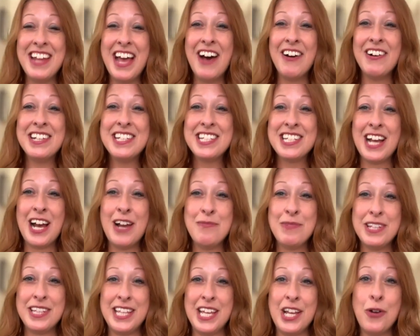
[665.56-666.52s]
so now it's
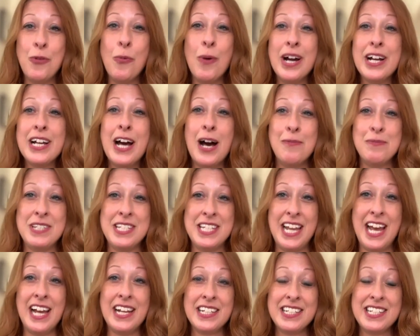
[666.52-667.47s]
time to think what
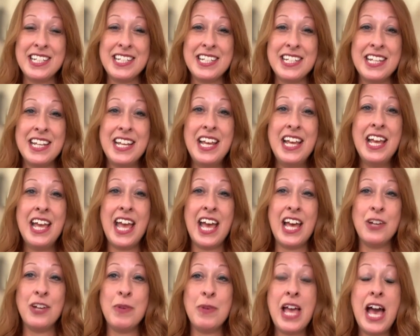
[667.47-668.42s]
comes next.
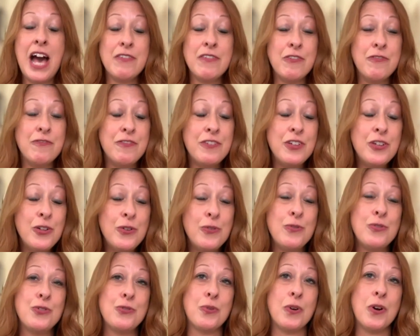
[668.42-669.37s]
And we have a
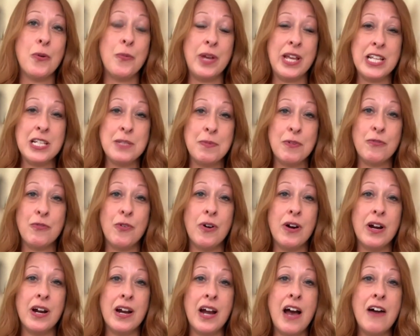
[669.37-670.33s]
few short weeks
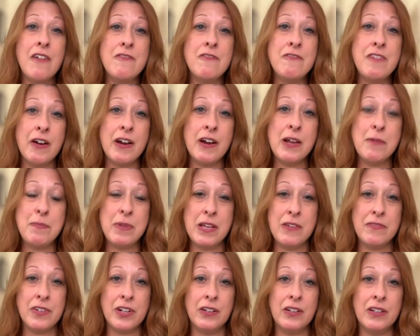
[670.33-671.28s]
before a very
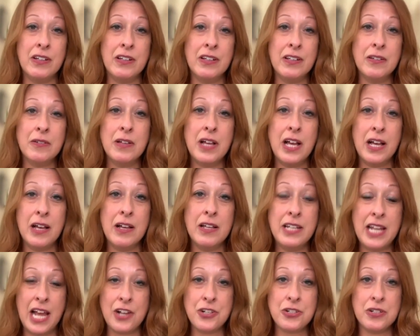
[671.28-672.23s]
pivotal
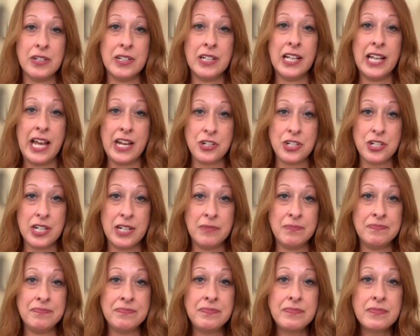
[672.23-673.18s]
national
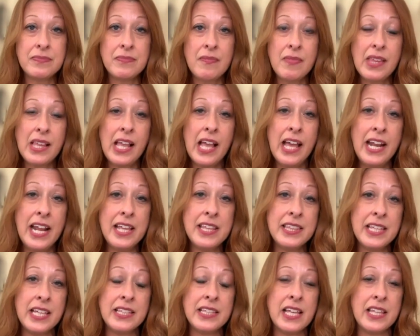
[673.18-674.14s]
election. And I
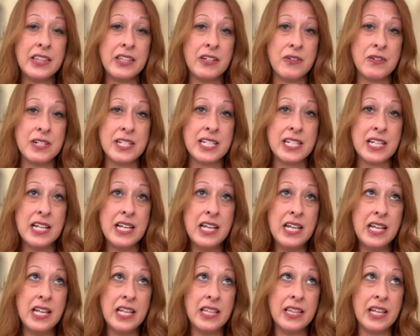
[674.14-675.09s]
think that there's
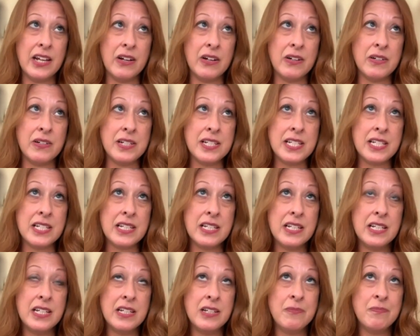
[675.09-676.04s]
there's
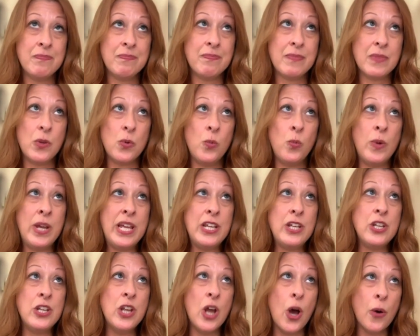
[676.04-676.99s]

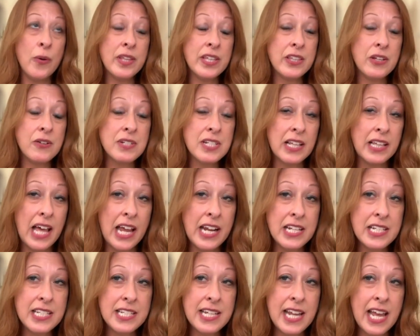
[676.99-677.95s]
we know that there's a
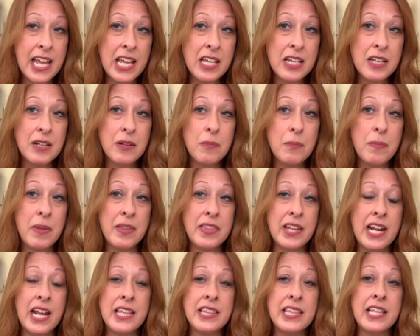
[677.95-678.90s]
lot at stake, but
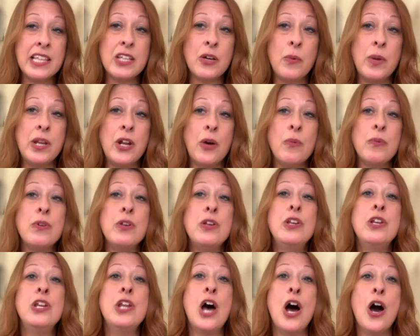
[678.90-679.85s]
then I think that we
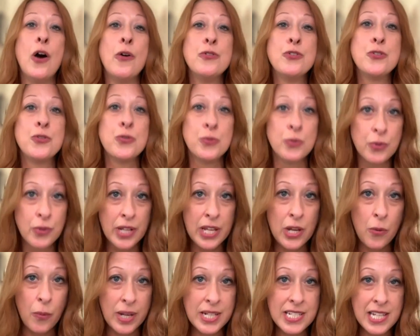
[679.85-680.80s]
don't know
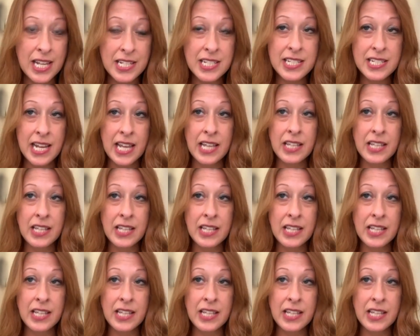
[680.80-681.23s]
truly what's at